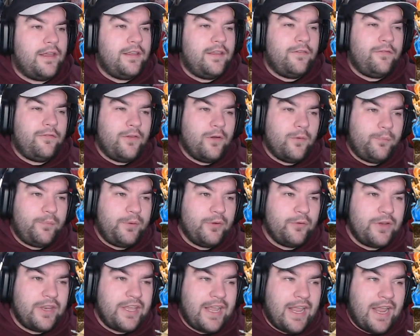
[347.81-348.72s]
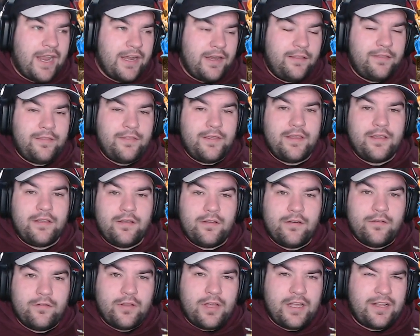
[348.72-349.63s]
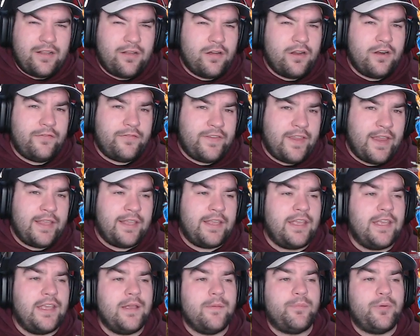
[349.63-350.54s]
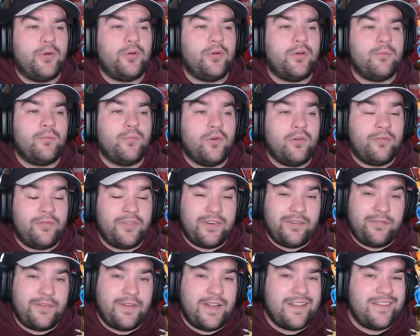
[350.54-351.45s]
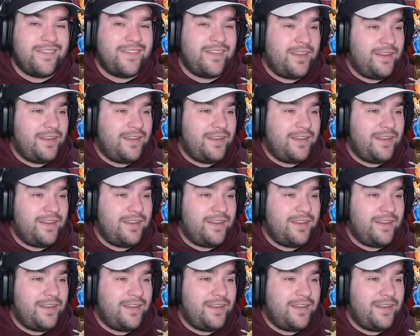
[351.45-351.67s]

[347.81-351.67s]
If you're building anything like kind of tanky, build it more for defense.